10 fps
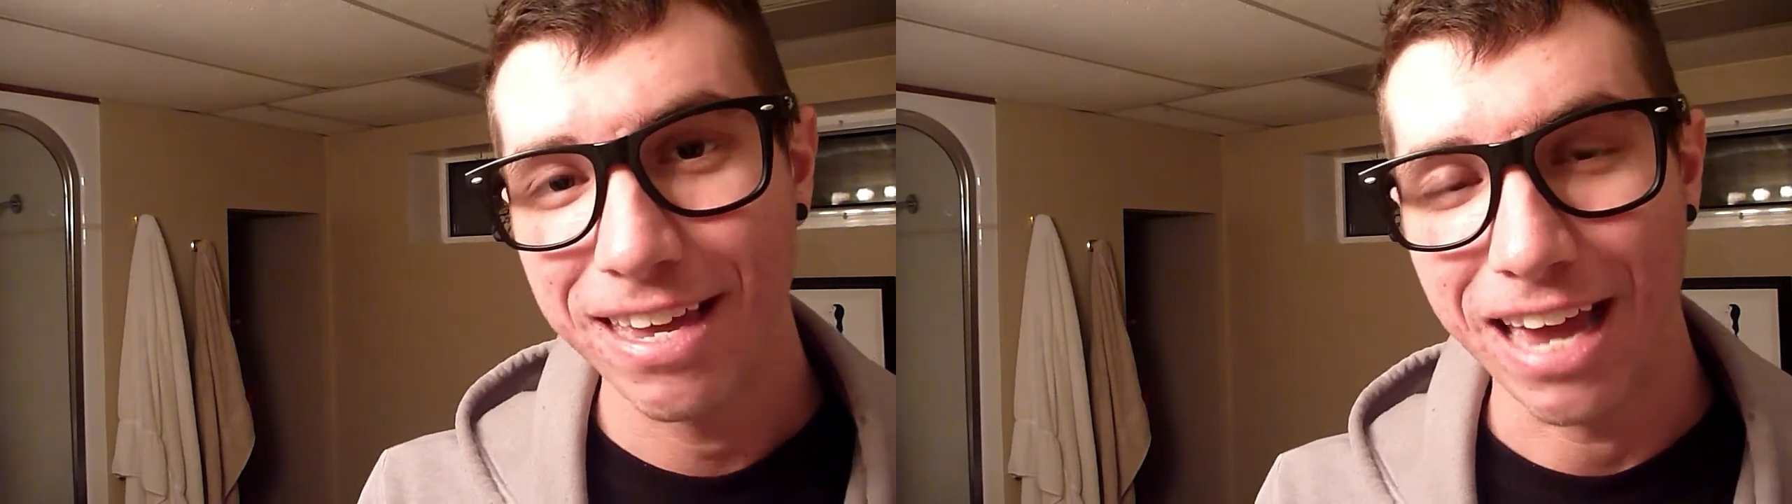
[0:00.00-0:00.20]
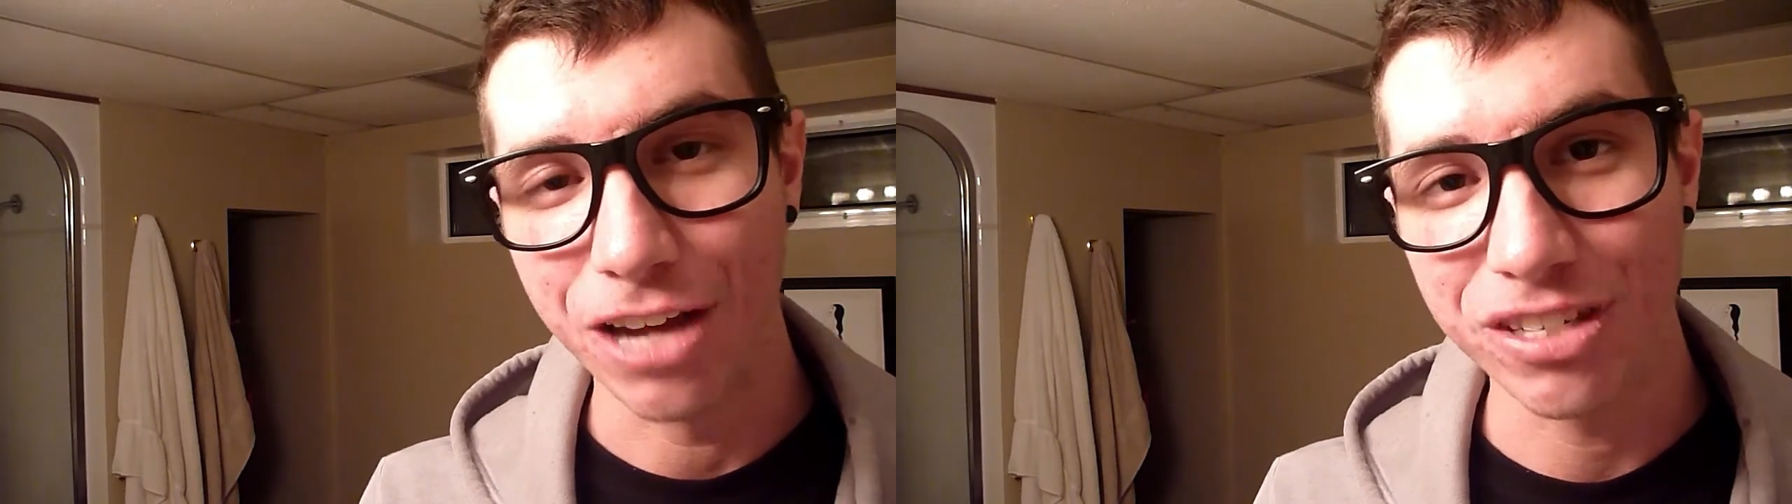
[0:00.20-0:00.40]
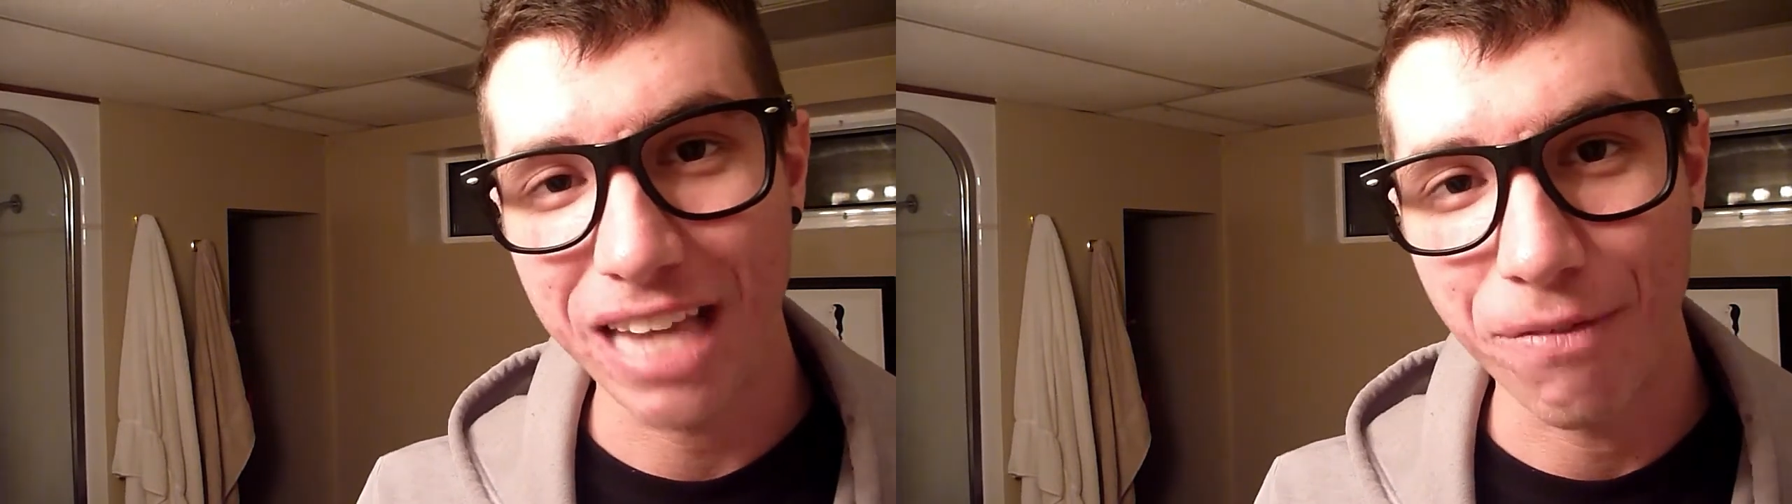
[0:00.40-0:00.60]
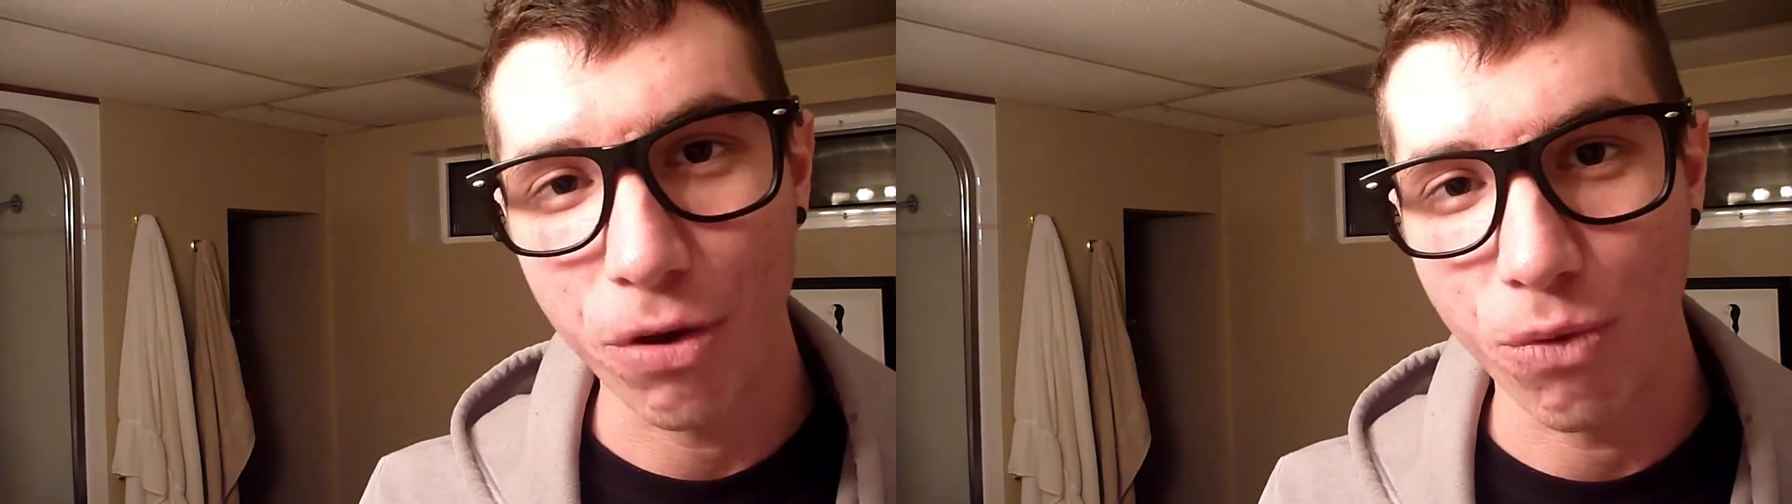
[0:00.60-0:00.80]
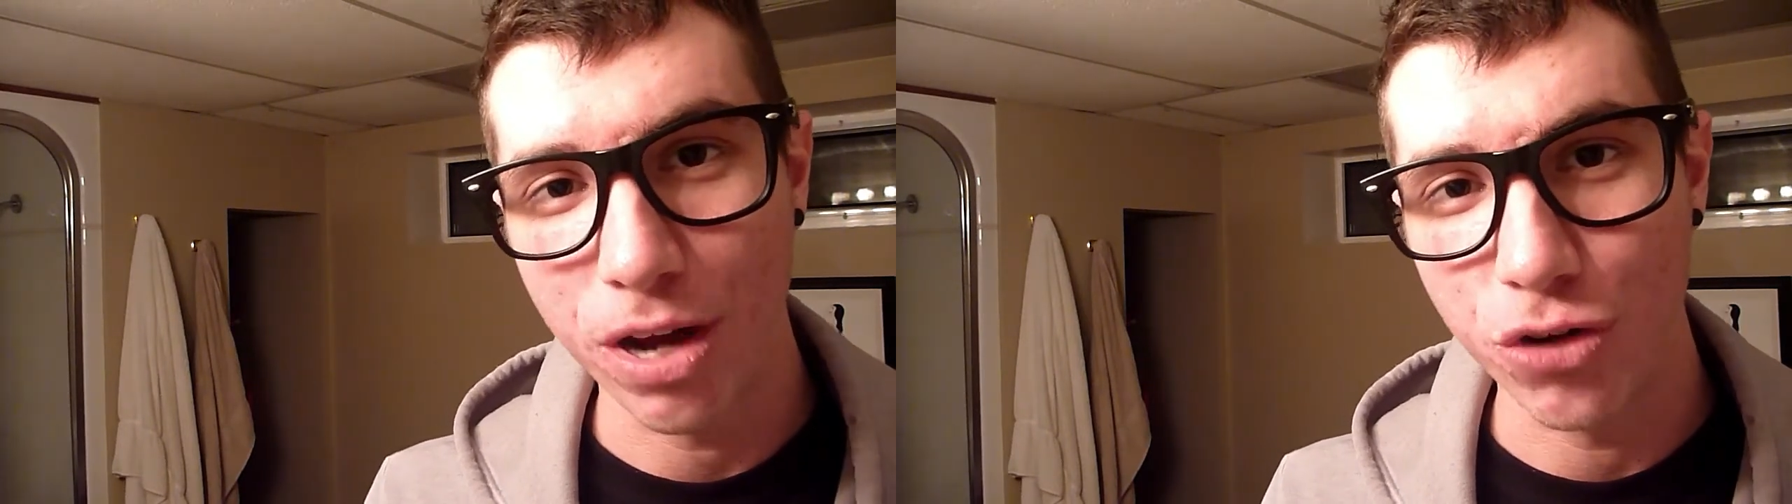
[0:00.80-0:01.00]
and just have
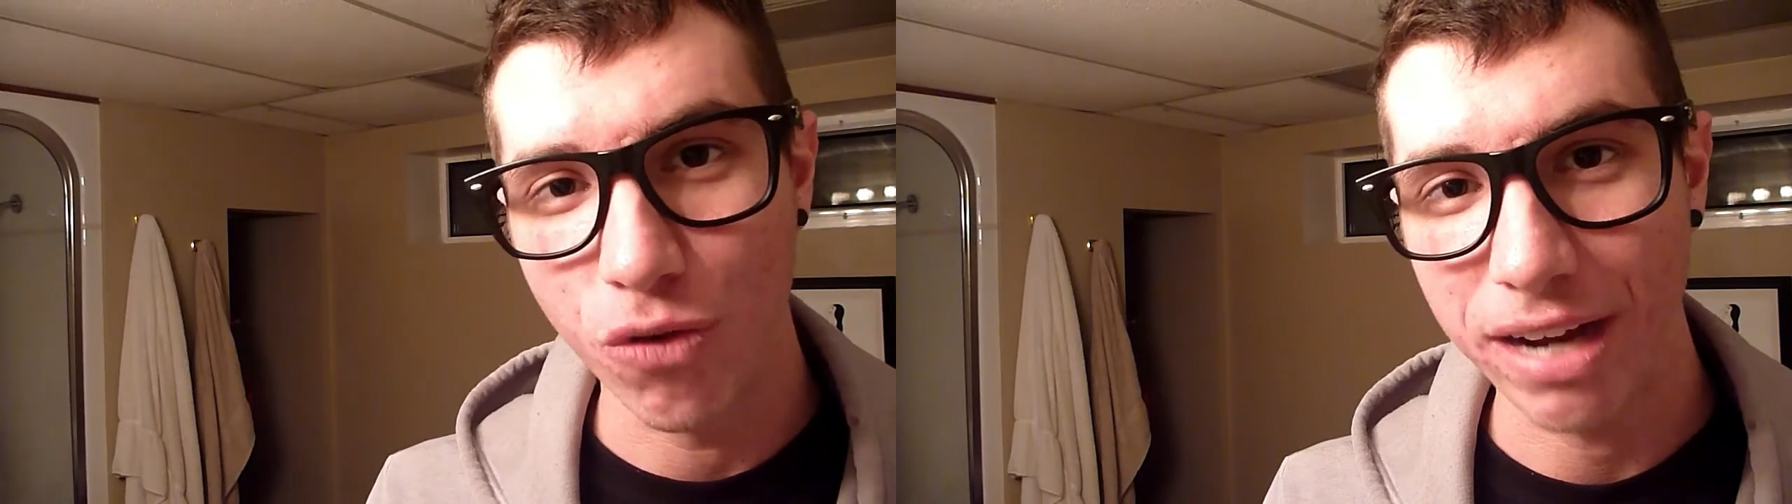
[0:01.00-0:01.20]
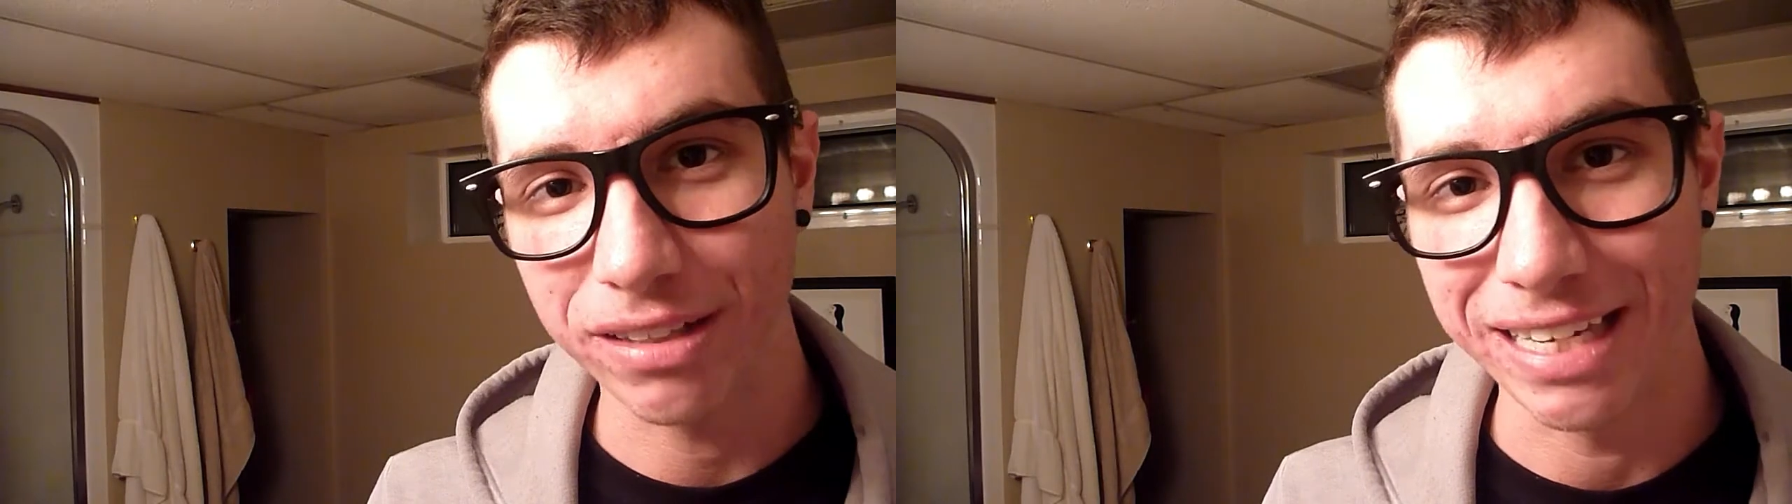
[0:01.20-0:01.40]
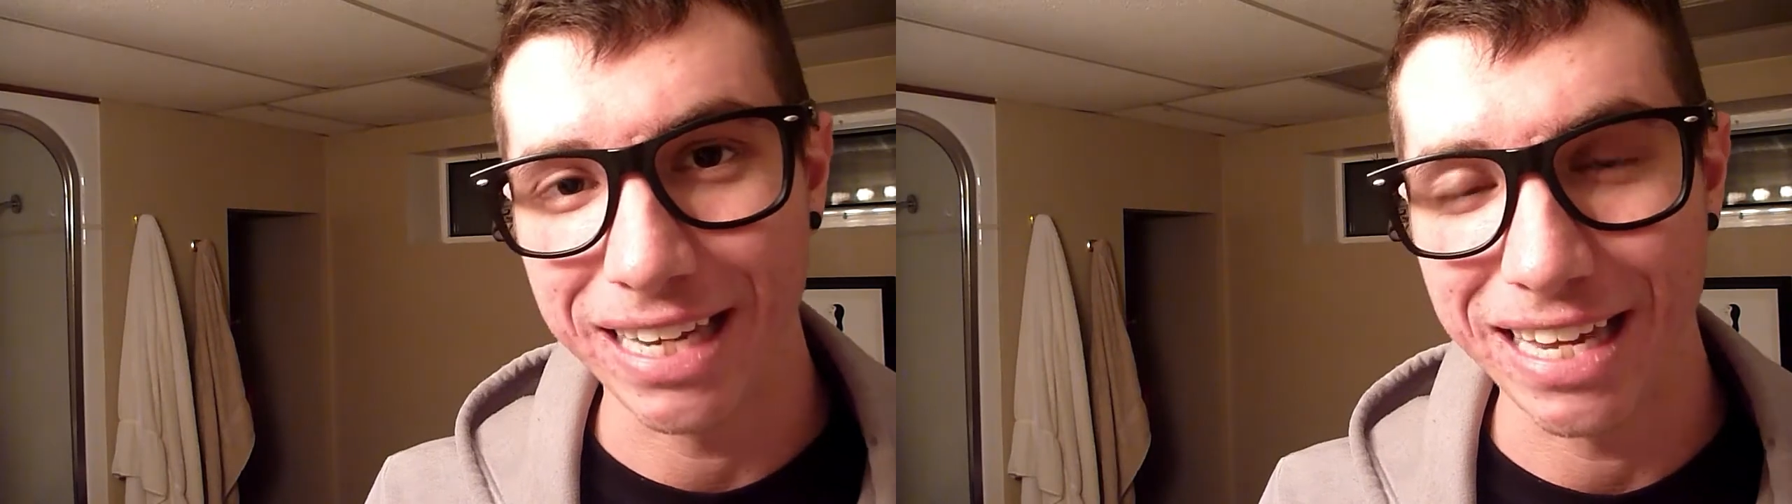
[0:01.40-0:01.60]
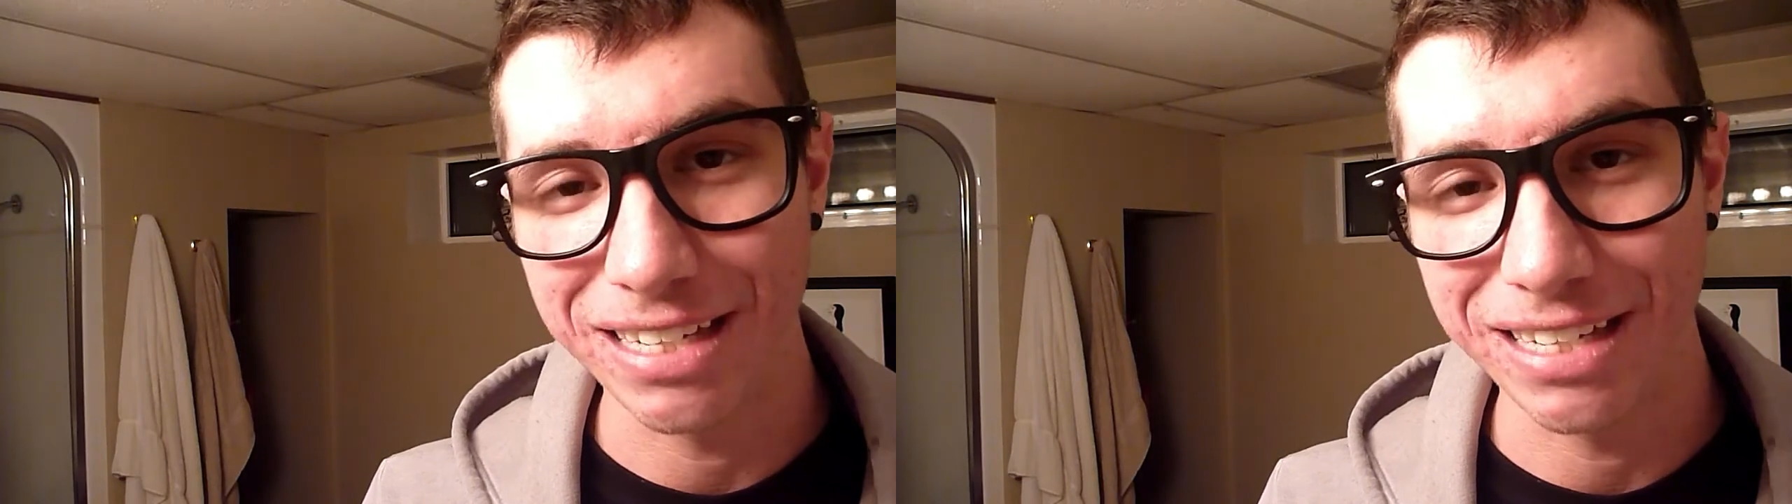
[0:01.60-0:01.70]
it run directly